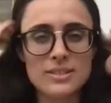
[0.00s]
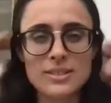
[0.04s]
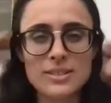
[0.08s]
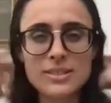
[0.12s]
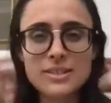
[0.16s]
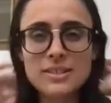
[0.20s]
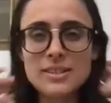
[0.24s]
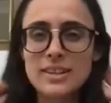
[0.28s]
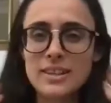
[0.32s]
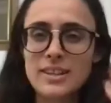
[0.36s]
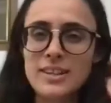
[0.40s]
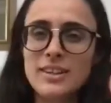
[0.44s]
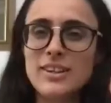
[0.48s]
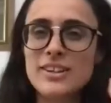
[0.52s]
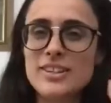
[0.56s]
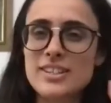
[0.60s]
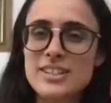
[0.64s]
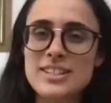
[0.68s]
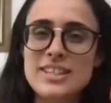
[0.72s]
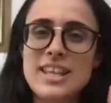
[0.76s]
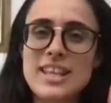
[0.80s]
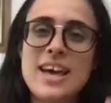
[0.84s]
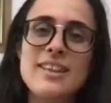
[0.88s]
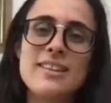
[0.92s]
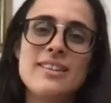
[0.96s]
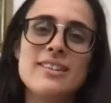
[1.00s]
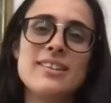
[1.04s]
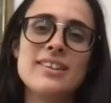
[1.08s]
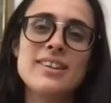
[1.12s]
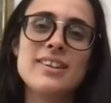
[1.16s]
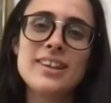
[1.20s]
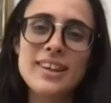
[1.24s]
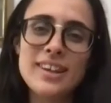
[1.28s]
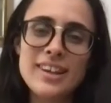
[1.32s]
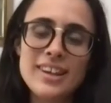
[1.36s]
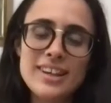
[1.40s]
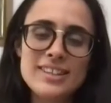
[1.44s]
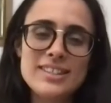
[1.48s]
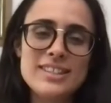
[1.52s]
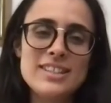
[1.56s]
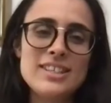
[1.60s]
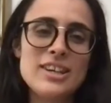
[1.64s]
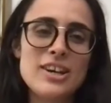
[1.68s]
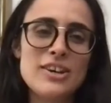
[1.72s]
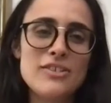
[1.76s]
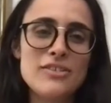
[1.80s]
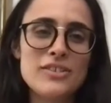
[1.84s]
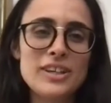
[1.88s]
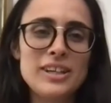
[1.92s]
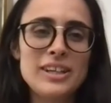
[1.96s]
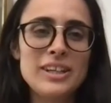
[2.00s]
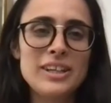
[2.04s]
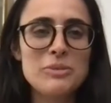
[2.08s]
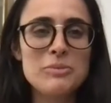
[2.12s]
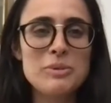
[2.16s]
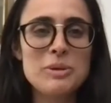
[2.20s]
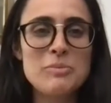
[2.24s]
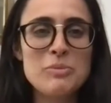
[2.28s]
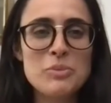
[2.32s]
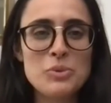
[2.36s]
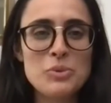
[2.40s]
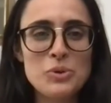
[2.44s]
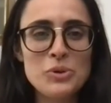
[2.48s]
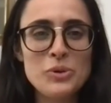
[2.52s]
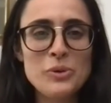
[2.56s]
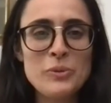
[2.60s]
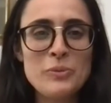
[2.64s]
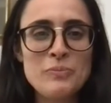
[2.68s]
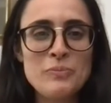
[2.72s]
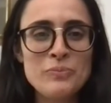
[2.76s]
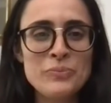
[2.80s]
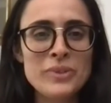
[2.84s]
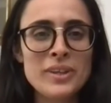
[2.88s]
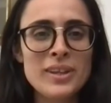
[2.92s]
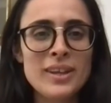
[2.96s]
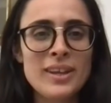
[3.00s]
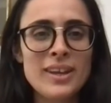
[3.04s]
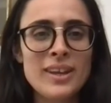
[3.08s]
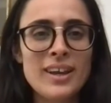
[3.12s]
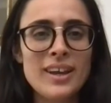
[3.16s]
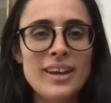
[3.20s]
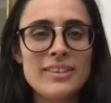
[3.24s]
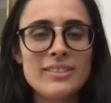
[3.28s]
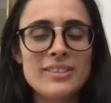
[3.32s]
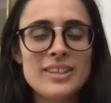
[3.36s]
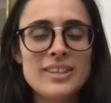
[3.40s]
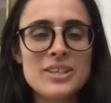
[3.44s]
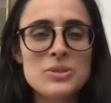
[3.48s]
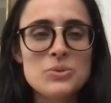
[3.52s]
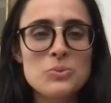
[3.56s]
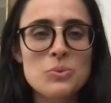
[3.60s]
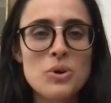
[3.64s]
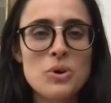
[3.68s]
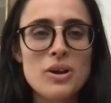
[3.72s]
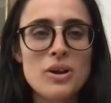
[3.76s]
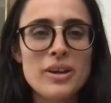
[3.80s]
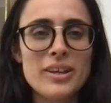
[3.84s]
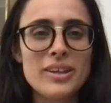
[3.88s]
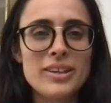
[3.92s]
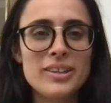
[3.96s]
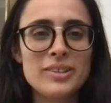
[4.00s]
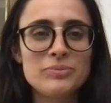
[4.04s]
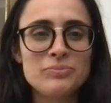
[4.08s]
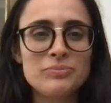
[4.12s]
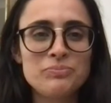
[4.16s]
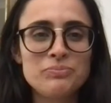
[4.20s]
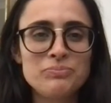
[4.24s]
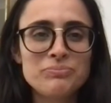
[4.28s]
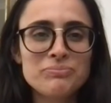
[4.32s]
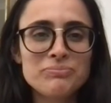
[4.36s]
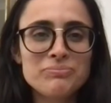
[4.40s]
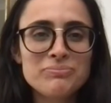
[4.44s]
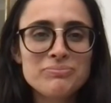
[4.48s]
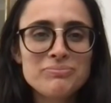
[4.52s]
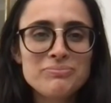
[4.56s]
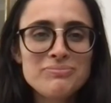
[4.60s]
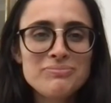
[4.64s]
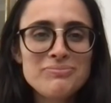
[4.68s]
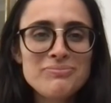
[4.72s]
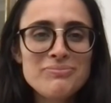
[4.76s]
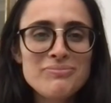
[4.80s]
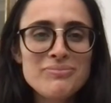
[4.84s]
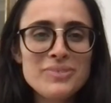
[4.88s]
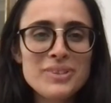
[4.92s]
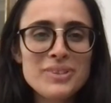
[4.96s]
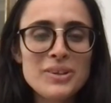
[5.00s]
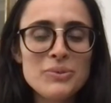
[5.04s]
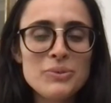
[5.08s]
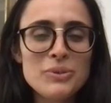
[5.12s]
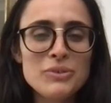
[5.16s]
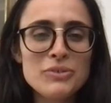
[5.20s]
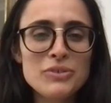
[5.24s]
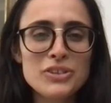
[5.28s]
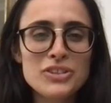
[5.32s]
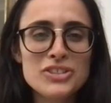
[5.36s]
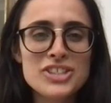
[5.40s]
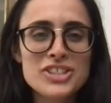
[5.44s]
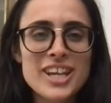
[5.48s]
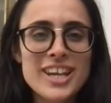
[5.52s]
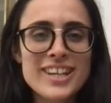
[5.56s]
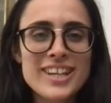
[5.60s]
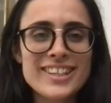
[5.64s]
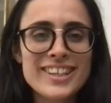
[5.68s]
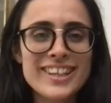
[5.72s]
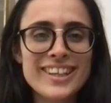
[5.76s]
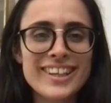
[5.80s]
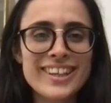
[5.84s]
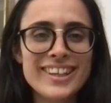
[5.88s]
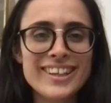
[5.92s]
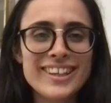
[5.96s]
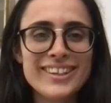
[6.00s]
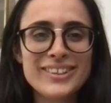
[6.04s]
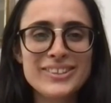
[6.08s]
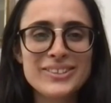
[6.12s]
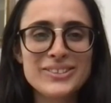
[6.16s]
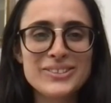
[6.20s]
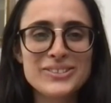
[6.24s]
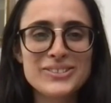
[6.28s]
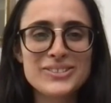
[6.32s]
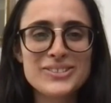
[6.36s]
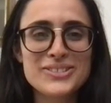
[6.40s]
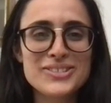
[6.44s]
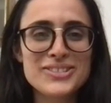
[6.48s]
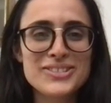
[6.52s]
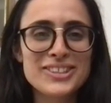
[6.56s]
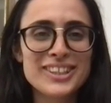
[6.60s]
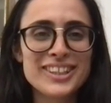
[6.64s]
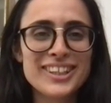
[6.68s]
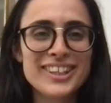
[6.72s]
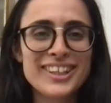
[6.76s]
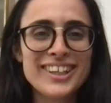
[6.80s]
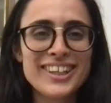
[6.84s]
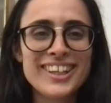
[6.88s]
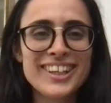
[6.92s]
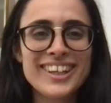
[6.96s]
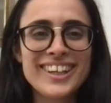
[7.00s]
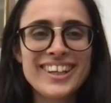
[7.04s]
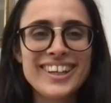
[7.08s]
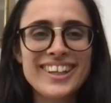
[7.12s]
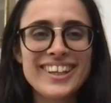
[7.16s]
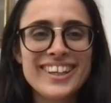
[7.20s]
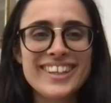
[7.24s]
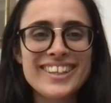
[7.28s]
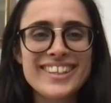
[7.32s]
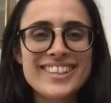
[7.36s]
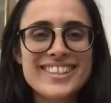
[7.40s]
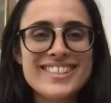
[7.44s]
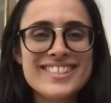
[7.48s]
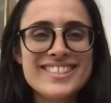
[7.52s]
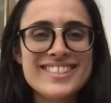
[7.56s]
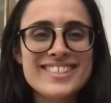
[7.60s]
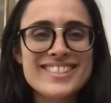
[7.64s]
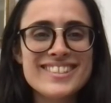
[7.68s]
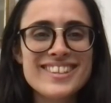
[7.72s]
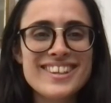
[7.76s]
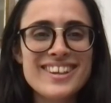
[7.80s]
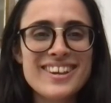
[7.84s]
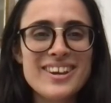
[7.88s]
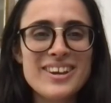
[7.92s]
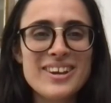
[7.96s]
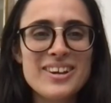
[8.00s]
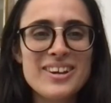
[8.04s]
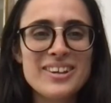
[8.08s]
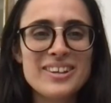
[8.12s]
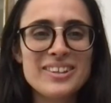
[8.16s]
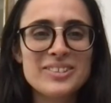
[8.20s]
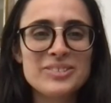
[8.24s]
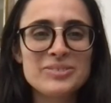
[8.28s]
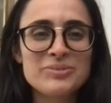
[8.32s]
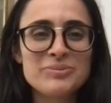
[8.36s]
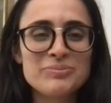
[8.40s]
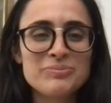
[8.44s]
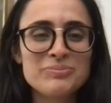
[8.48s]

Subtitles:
and understand TRE a little bit more. And that's why we've got Cheda here, who is a